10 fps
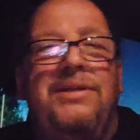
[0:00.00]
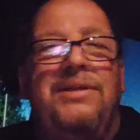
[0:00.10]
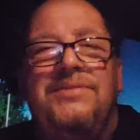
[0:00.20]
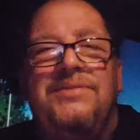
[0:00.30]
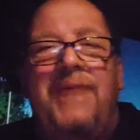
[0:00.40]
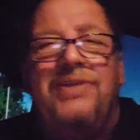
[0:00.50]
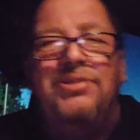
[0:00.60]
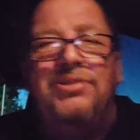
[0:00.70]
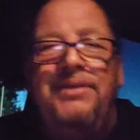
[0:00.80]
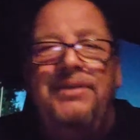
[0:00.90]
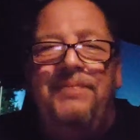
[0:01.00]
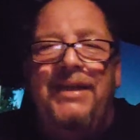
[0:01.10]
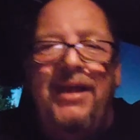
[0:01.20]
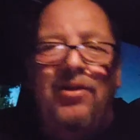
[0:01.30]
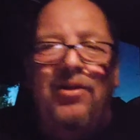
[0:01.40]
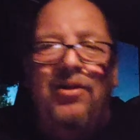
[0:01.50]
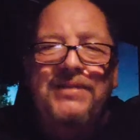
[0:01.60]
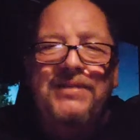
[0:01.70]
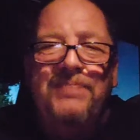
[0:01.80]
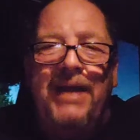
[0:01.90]
because actually me and Adolf
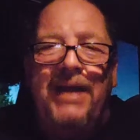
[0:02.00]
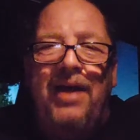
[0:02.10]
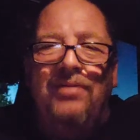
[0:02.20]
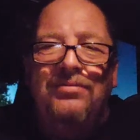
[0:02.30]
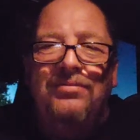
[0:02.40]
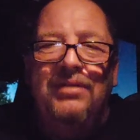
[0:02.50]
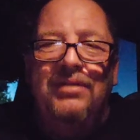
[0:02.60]
has been out